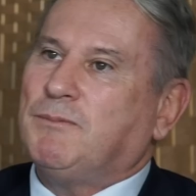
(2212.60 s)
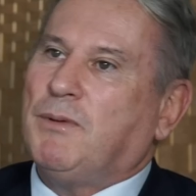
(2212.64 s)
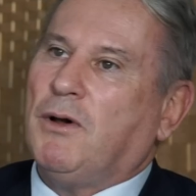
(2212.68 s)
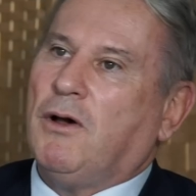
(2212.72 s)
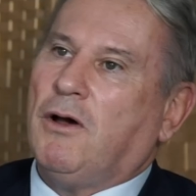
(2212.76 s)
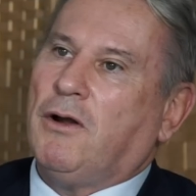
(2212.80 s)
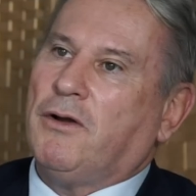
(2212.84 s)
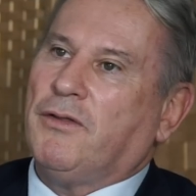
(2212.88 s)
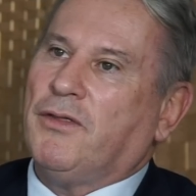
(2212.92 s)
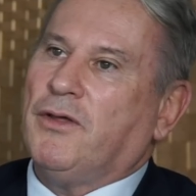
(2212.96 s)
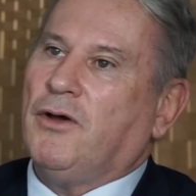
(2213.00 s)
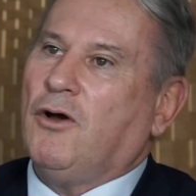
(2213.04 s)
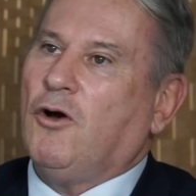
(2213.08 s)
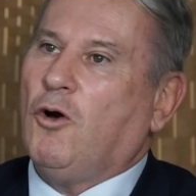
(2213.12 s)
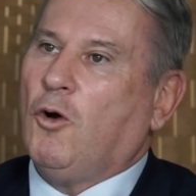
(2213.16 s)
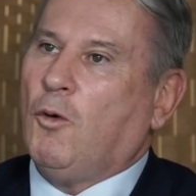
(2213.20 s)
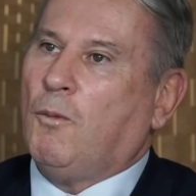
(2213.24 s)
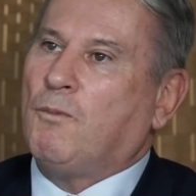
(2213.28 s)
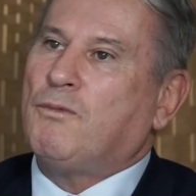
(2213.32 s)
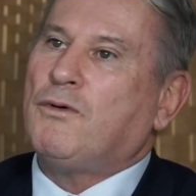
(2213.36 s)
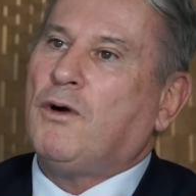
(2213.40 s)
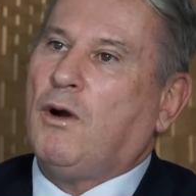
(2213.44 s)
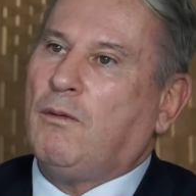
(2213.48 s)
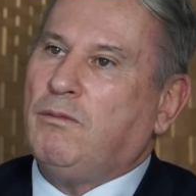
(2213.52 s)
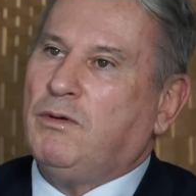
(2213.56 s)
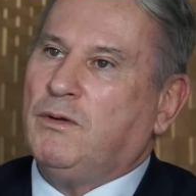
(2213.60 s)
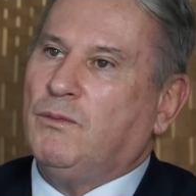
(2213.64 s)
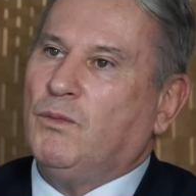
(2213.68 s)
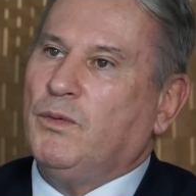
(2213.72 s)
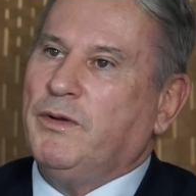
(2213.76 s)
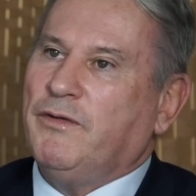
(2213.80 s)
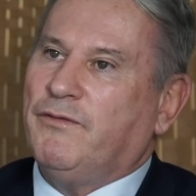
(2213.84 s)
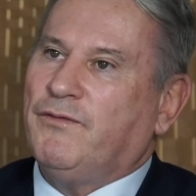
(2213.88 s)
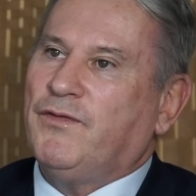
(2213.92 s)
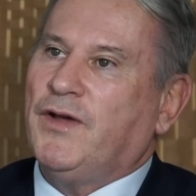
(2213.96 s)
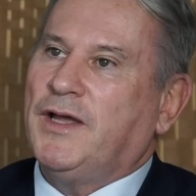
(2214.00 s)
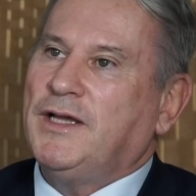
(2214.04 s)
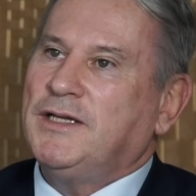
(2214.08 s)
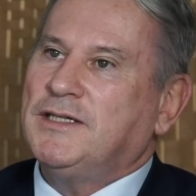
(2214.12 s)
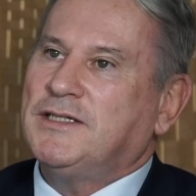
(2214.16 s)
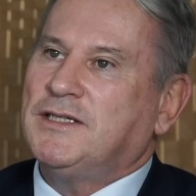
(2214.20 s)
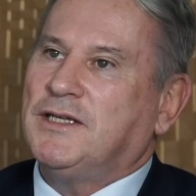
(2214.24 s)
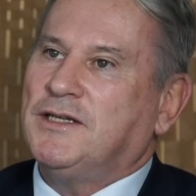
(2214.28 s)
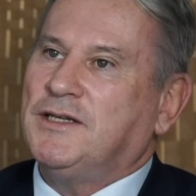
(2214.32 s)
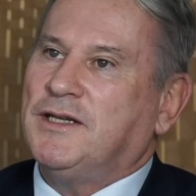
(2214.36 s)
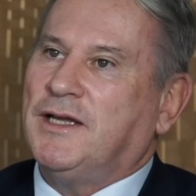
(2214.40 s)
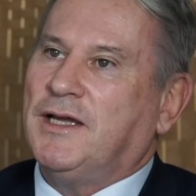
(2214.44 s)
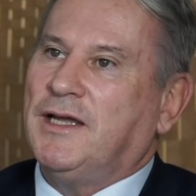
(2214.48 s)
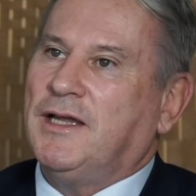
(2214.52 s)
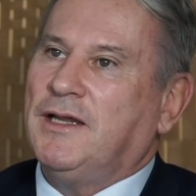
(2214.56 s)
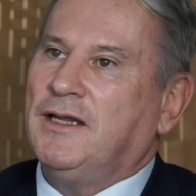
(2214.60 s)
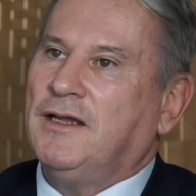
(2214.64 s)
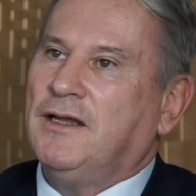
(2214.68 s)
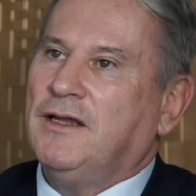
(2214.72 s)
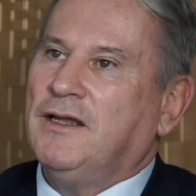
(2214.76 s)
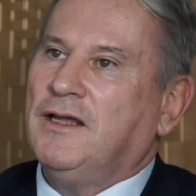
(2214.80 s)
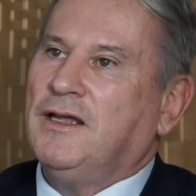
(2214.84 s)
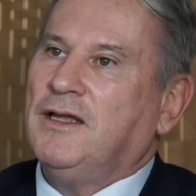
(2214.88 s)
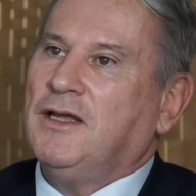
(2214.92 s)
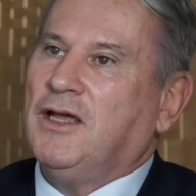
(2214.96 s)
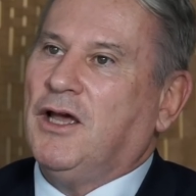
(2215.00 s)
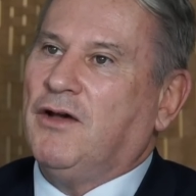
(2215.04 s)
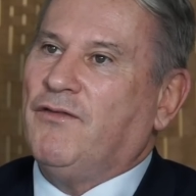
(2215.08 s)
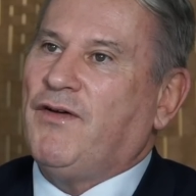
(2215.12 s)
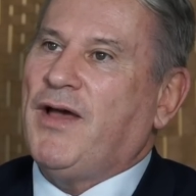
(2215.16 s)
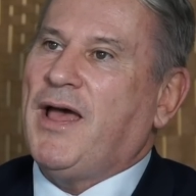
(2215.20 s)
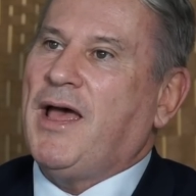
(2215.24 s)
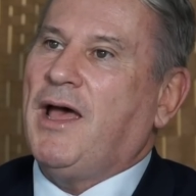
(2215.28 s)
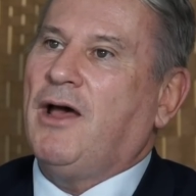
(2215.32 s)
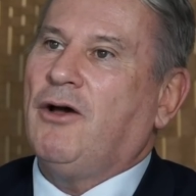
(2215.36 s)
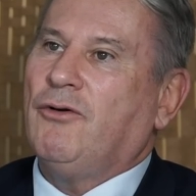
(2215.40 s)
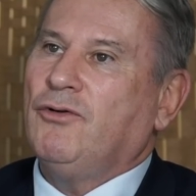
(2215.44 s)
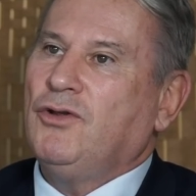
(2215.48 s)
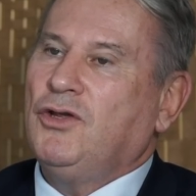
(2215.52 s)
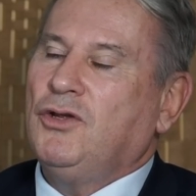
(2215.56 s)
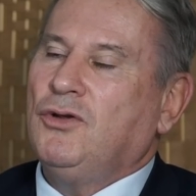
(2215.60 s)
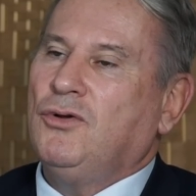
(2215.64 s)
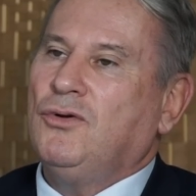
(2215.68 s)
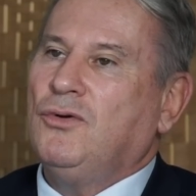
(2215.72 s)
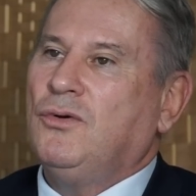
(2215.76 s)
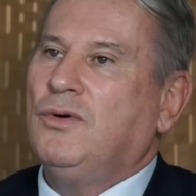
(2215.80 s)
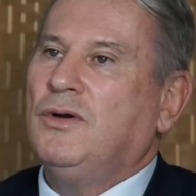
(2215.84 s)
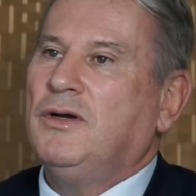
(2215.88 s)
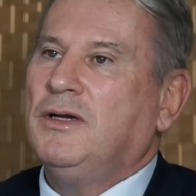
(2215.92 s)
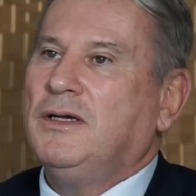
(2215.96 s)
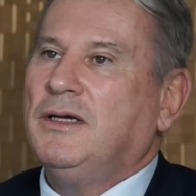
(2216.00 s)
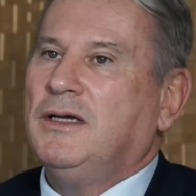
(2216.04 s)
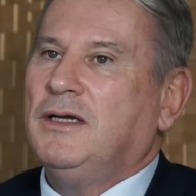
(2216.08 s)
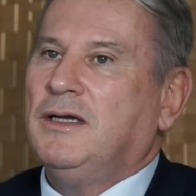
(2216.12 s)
part of the whole problem we face today of how you